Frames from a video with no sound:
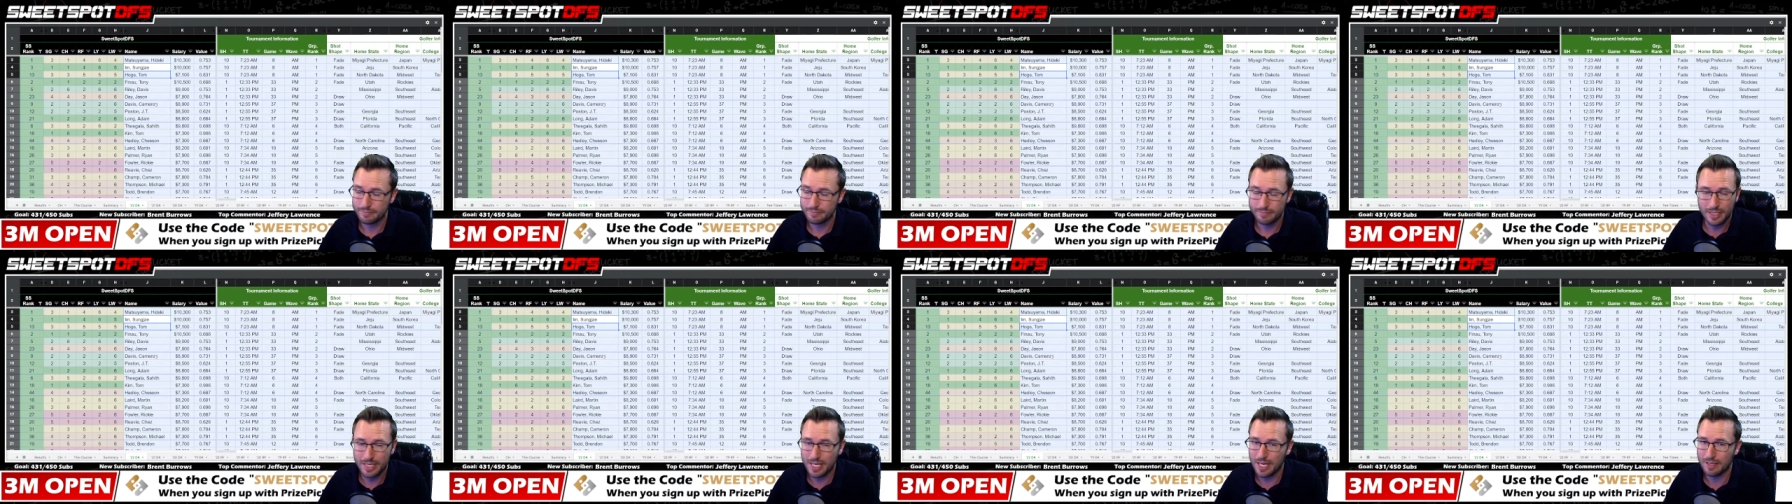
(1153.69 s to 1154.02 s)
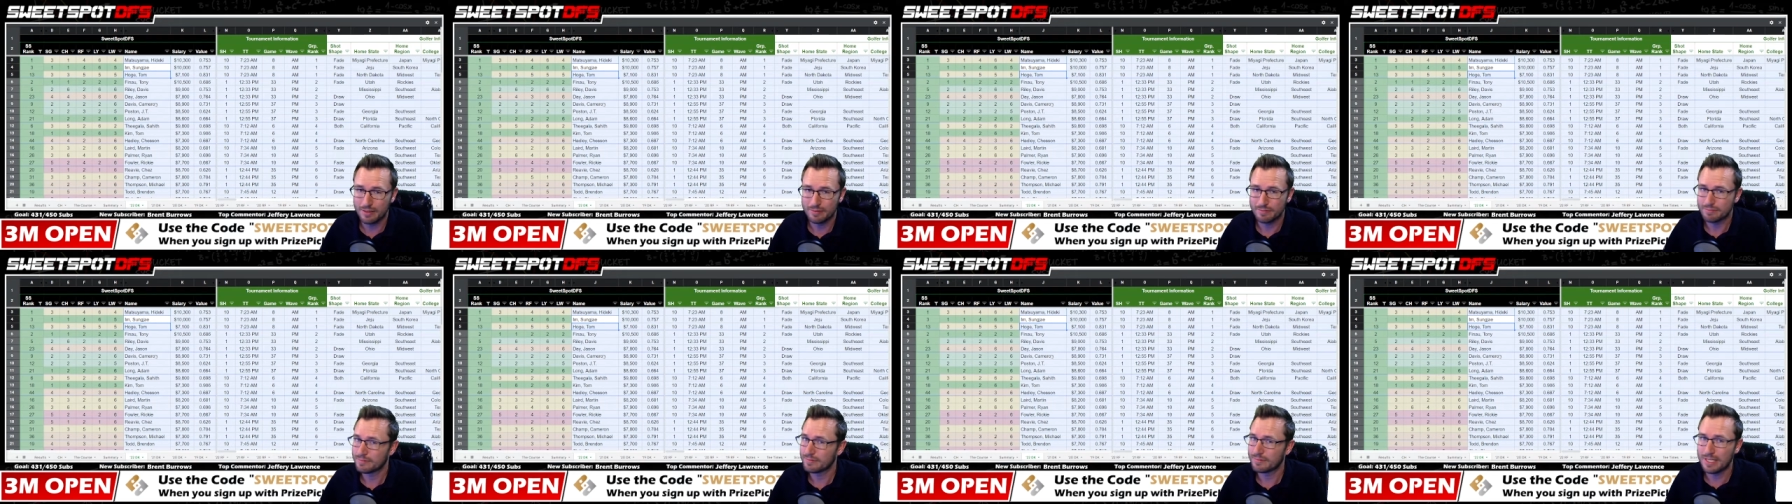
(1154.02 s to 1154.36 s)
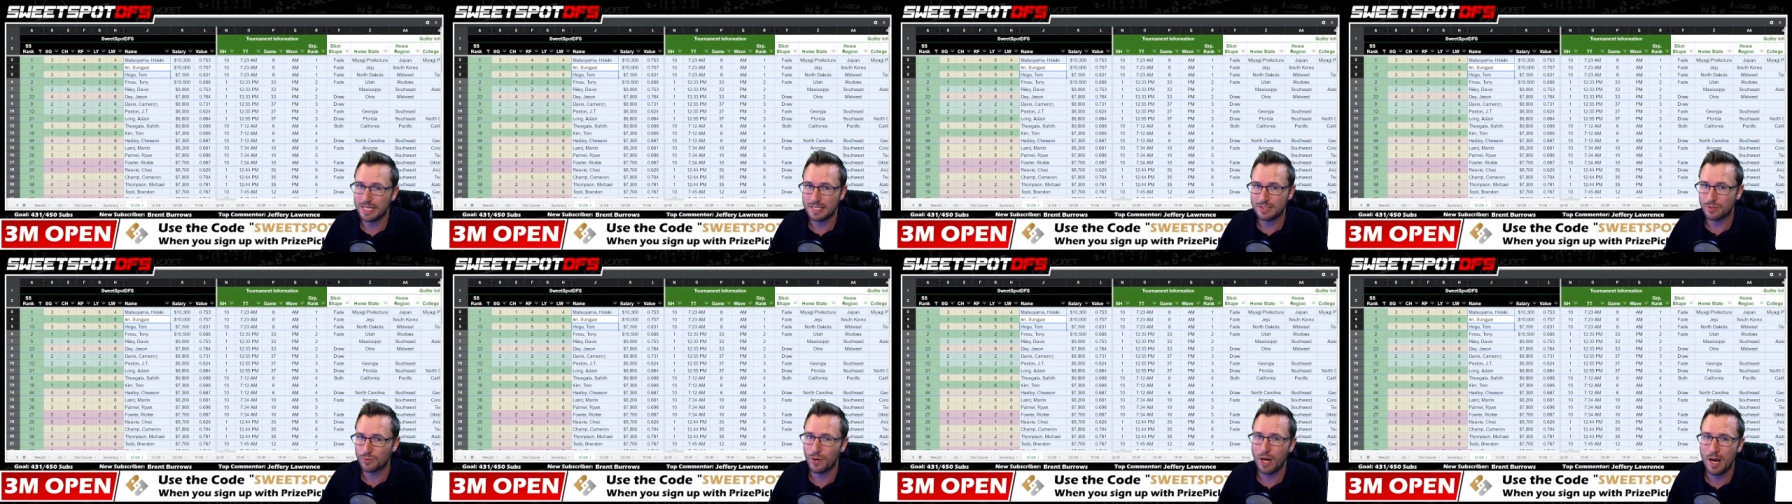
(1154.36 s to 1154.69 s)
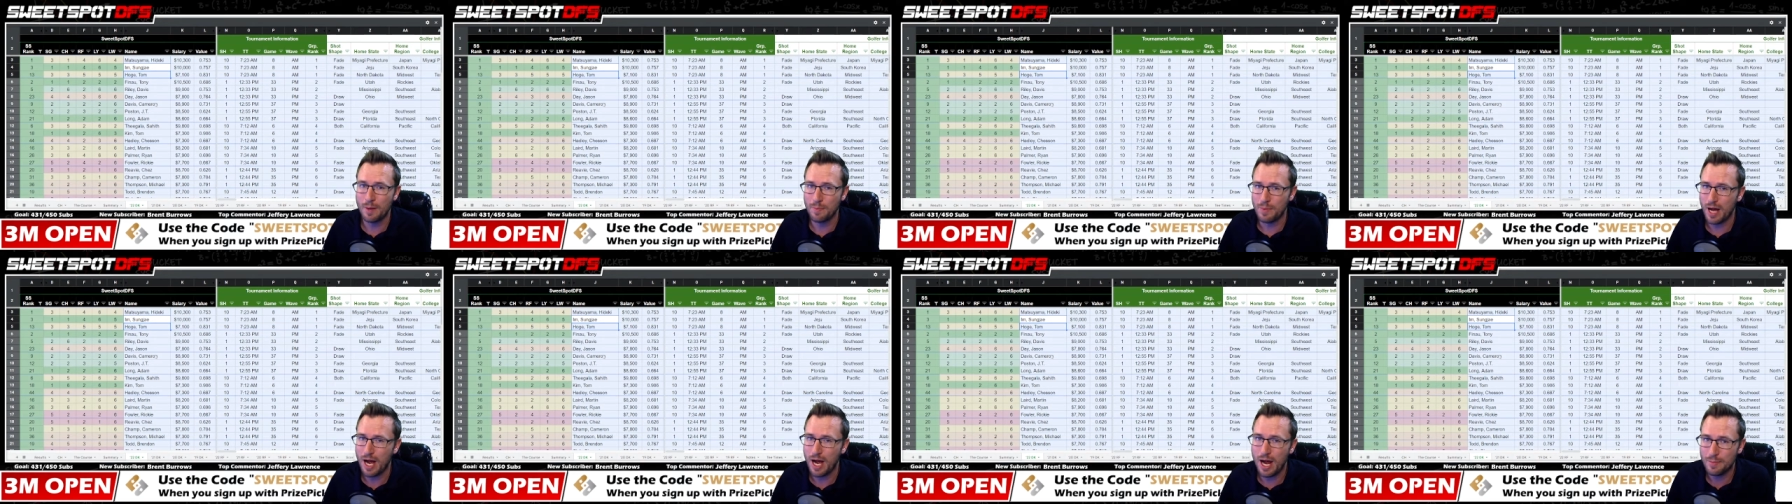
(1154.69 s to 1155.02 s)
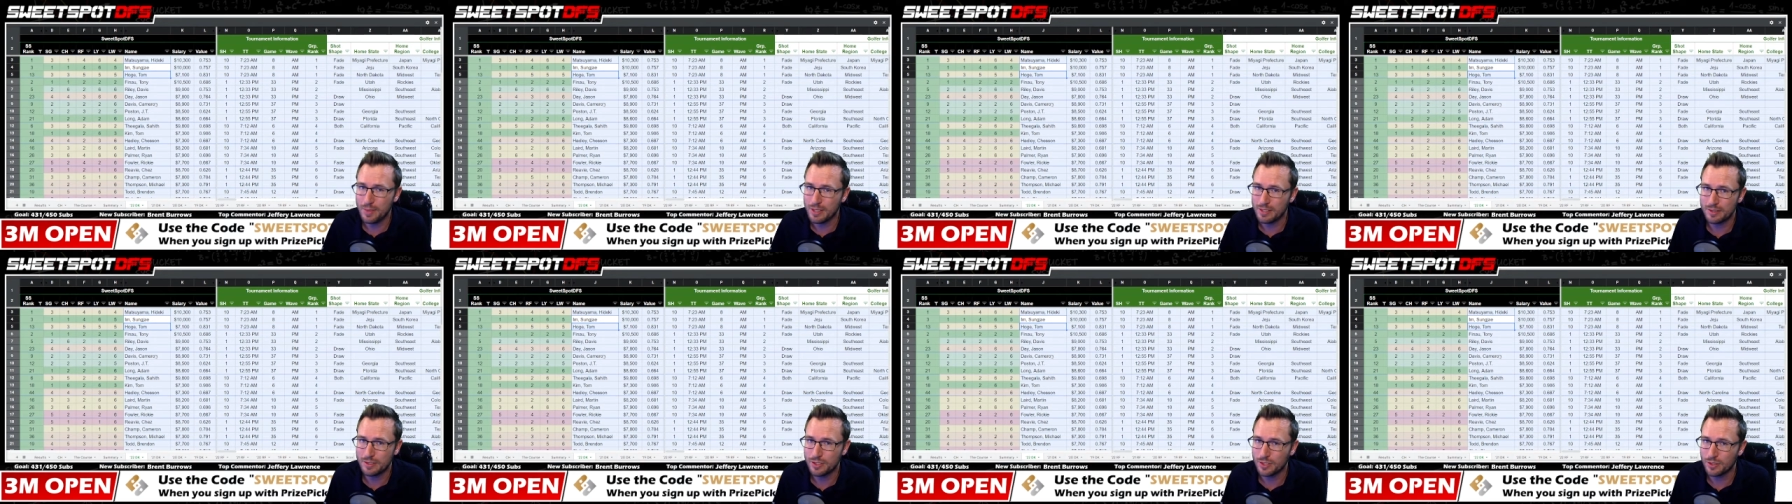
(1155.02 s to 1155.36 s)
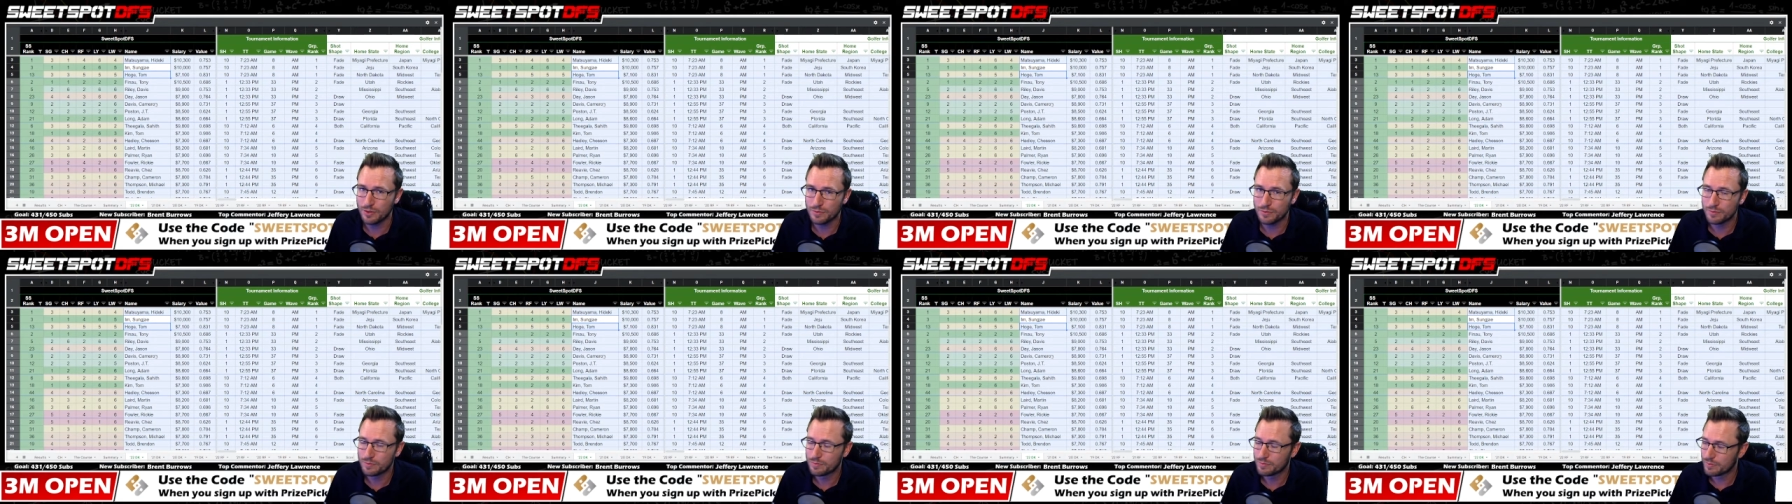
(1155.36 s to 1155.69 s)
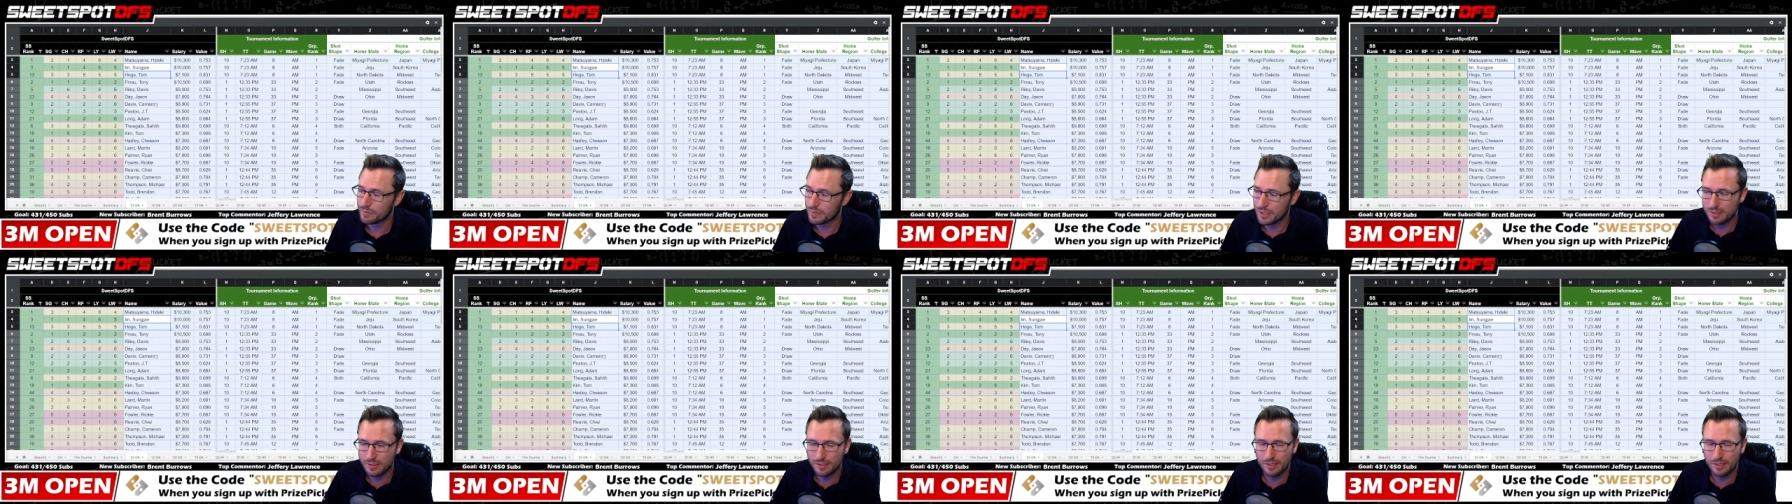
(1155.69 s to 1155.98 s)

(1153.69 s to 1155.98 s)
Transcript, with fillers: again, that's what I'm I'm into. Let